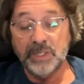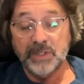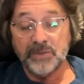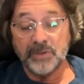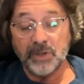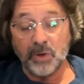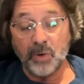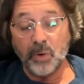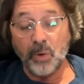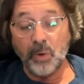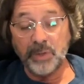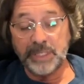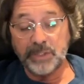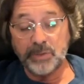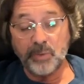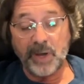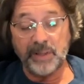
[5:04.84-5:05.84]
the holy
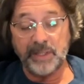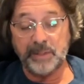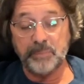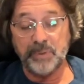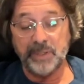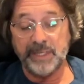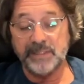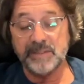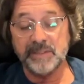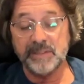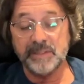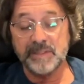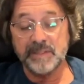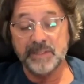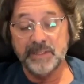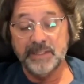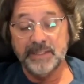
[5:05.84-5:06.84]
dwelling
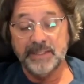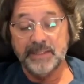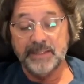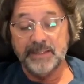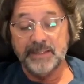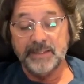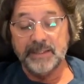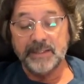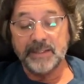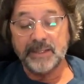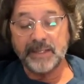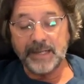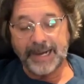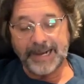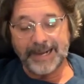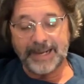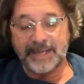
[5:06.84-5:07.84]
places.
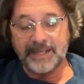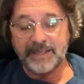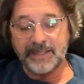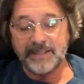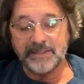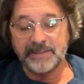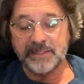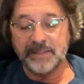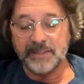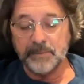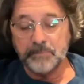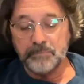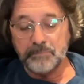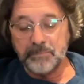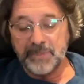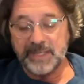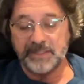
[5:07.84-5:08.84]
God is in the
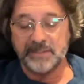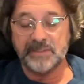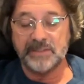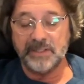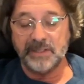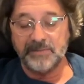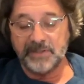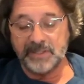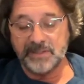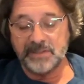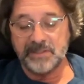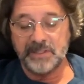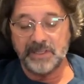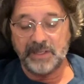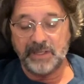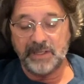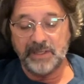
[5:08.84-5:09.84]
midst of his
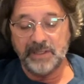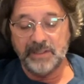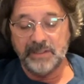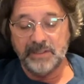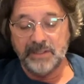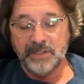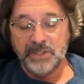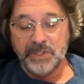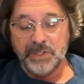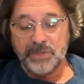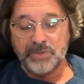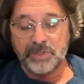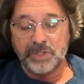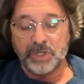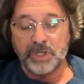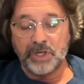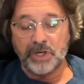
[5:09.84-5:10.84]
city,
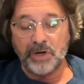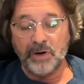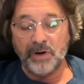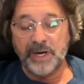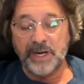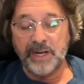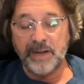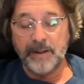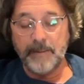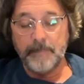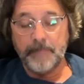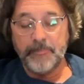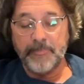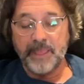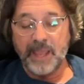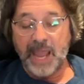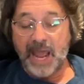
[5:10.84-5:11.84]
securing
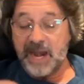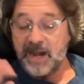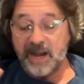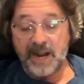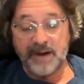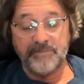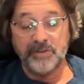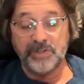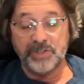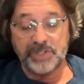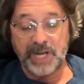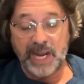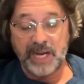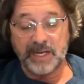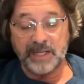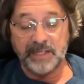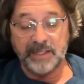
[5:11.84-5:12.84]
and never
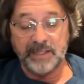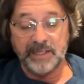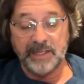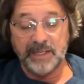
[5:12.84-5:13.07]
shaken.